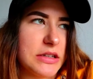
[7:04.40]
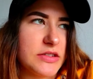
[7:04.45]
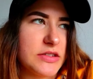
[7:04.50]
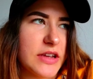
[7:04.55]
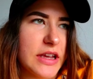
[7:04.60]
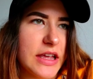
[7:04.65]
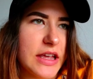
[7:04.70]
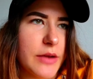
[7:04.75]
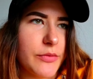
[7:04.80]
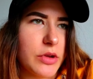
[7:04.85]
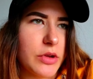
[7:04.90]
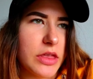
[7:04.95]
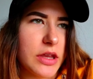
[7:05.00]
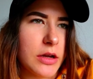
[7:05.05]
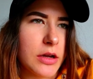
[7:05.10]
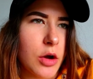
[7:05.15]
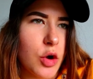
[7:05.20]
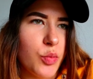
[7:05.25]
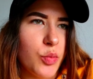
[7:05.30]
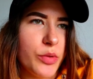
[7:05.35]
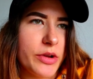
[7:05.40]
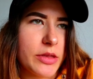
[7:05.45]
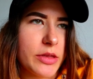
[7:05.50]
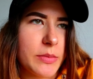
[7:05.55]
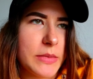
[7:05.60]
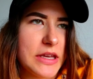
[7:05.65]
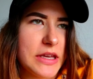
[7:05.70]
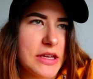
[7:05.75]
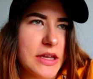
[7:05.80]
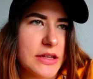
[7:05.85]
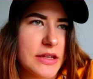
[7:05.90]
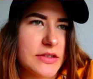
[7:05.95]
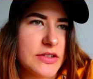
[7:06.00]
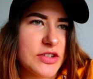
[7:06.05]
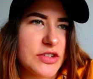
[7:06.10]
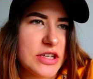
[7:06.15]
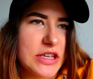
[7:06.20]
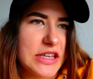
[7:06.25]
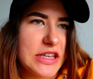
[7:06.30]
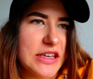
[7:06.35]
take everything home with me and
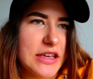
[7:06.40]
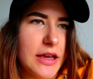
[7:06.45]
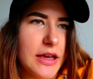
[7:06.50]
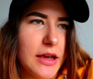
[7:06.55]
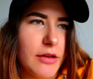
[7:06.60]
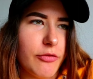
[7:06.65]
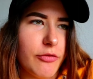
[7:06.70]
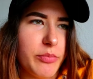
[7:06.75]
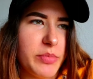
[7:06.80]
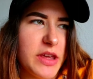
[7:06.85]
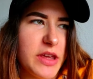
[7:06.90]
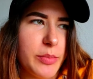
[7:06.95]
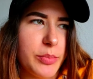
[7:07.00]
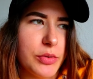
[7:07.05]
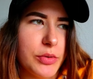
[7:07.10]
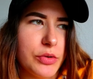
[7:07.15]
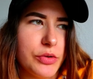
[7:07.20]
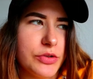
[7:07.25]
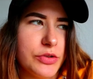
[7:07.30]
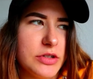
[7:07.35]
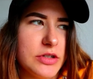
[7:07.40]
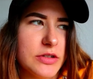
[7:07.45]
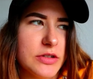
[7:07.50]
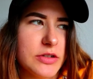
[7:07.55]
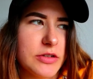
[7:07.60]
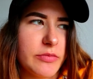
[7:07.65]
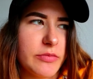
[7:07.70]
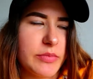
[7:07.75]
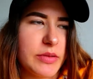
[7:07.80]
see if people just